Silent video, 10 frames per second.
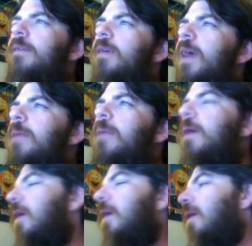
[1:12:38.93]
so you got to
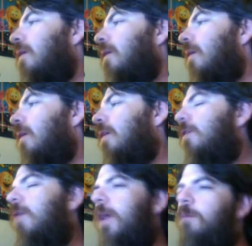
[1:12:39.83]
be. Yeah,
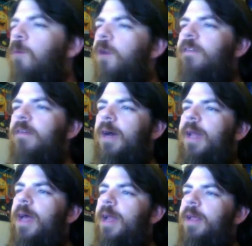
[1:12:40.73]
you only get one
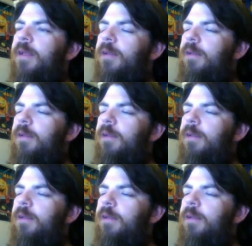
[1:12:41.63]
shot at it.